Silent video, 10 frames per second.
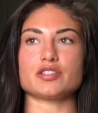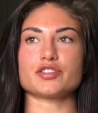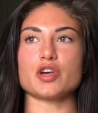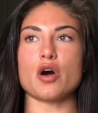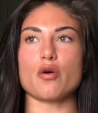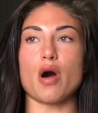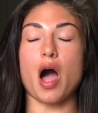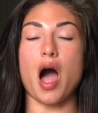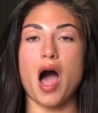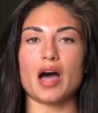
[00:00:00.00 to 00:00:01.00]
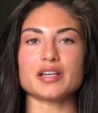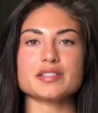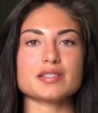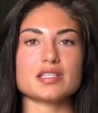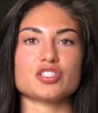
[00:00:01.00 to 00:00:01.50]
And so
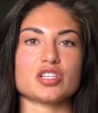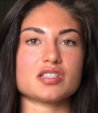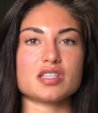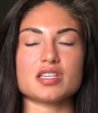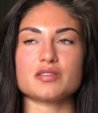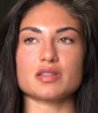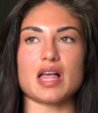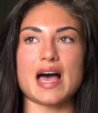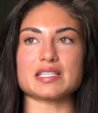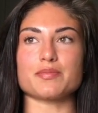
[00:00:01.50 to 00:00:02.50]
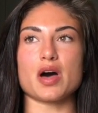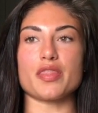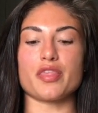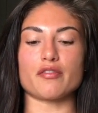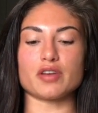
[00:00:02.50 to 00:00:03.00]
honestly, just this last
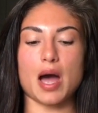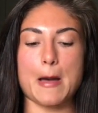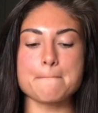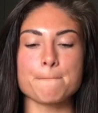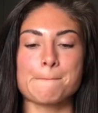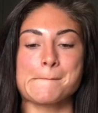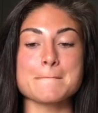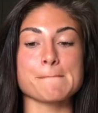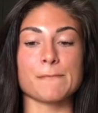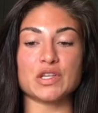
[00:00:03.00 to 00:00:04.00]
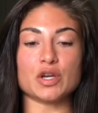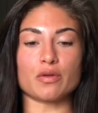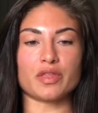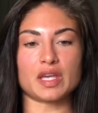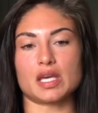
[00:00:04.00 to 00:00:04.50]
month of not,
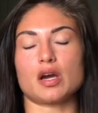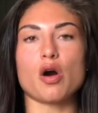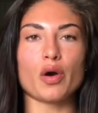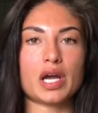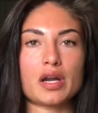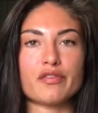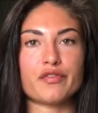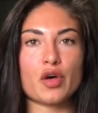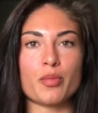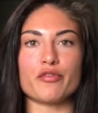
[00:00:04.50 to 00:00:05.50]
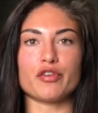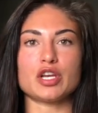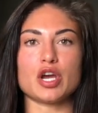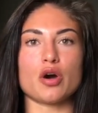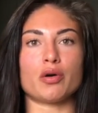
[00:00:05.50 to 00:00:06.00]
thinking, oh, I gotta film a
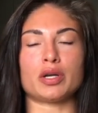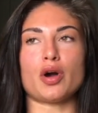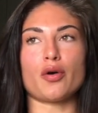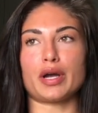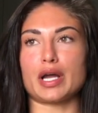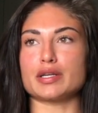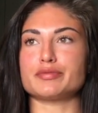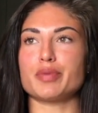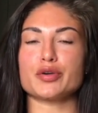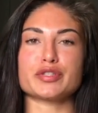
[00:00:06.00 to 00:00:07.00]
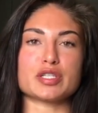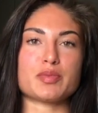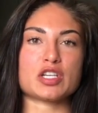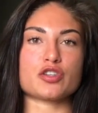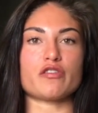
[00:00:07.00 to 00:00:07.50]
video, and oh, I gotta post this
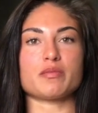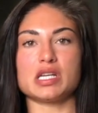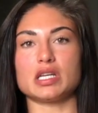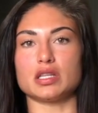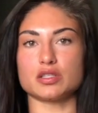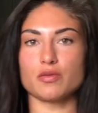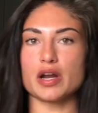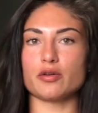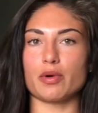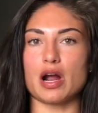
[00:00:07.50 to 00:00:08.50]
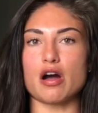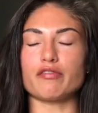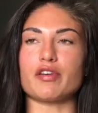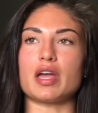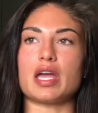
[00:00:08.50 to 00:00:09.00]
picture of me in this Riderwear
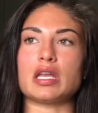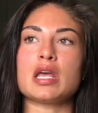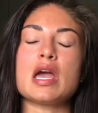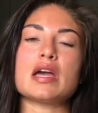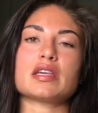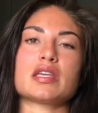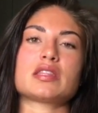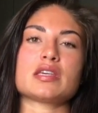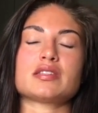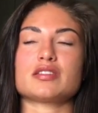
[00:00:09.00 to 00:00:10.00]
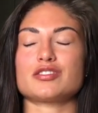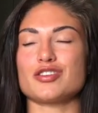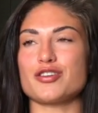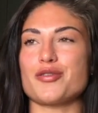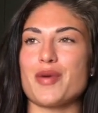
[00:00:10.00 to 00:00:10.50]
outfit and get this
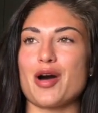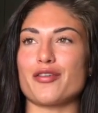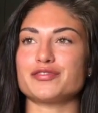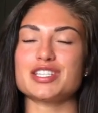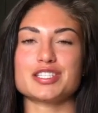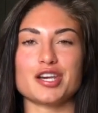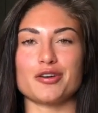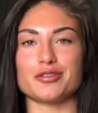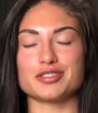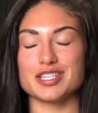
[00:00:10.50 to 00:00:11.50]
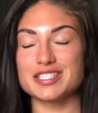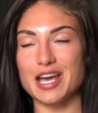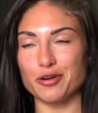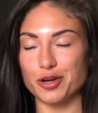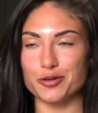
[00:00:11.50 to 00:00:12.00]
certain amount of
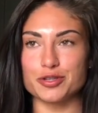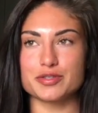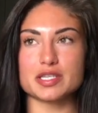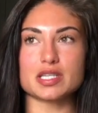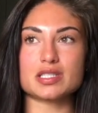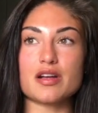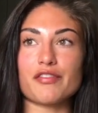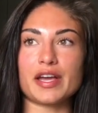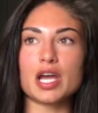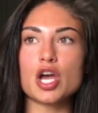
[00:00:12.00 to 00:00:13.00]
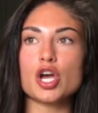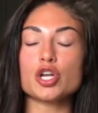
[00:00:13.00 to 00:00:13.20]
discount code uses and stuff, like